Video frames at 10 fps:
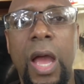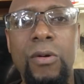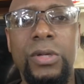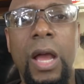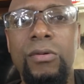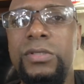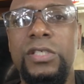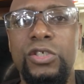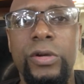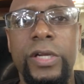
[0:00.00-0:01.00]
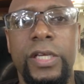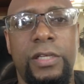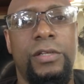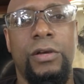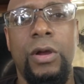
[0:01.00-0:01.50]
I, I was enjoying
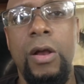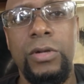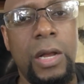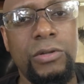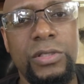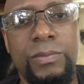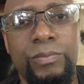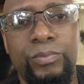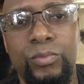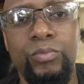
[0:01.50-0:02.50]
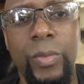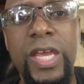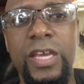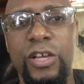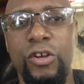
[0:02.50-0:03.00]
it. You know, I, I was
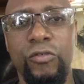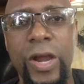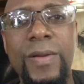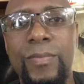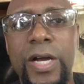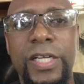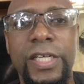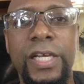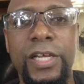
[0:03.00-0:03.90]
making great money